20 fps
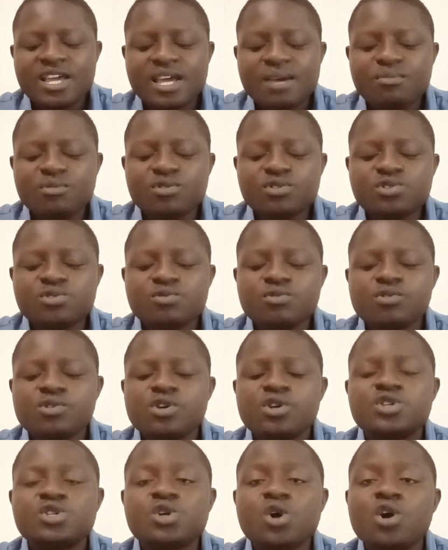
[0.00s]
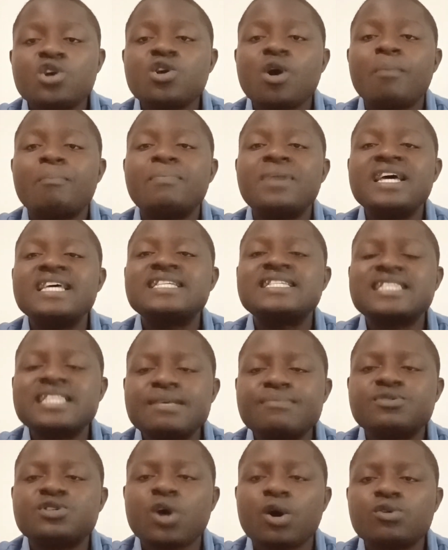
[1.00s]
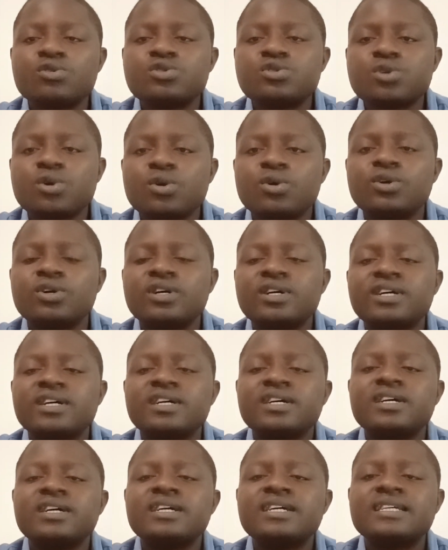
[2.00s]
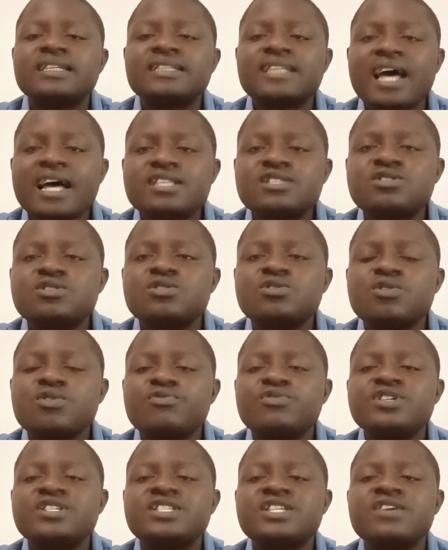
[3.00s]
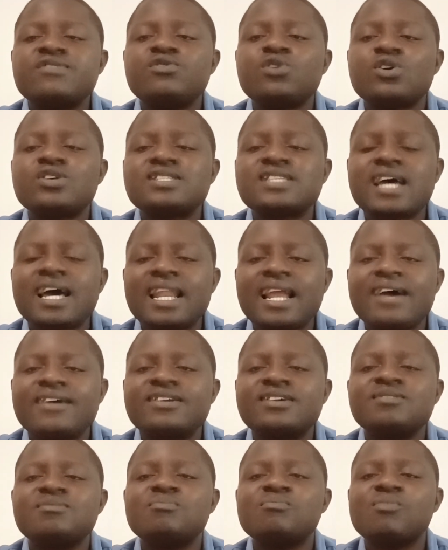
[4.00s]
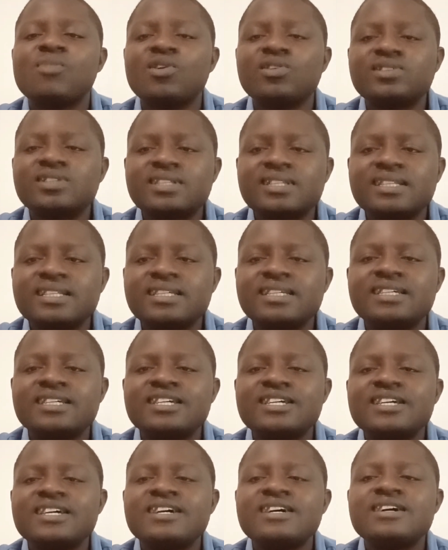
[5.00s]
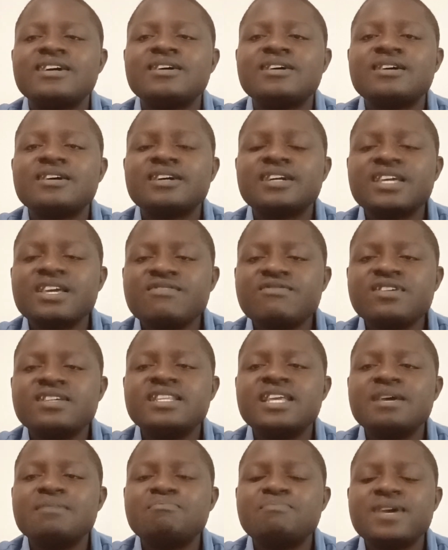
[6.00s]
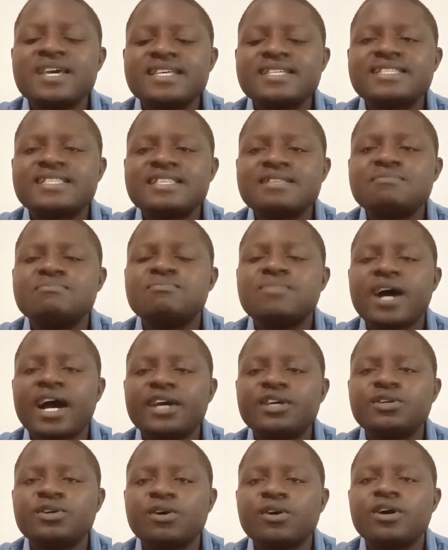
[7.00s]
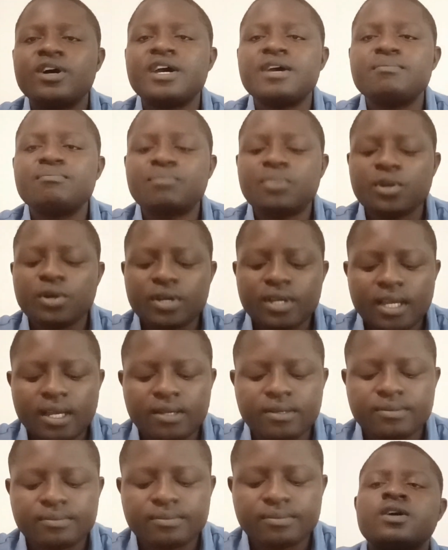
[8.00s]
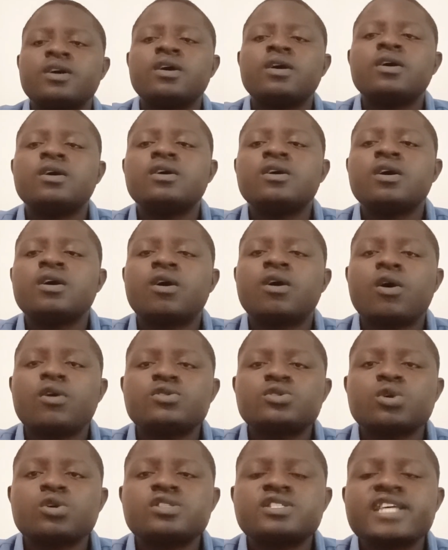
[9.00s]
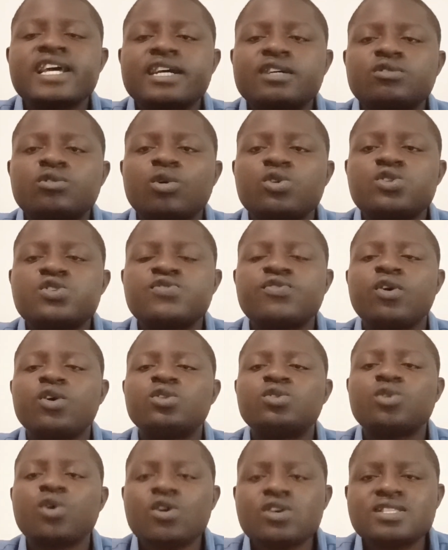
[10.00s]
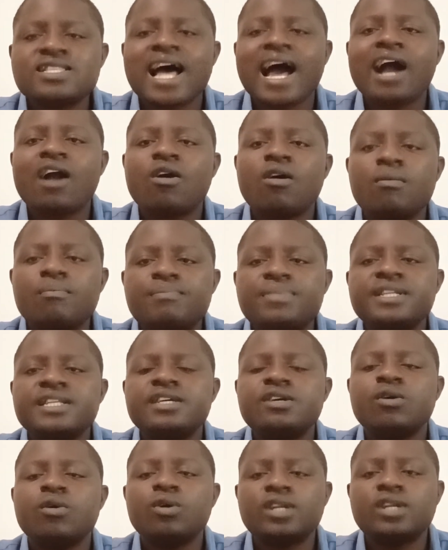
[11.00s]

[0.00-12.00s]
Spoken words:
Able to show your pay slips also, that you receive your salary monthly, given a pay slip by your employer. Also take note, for those that are company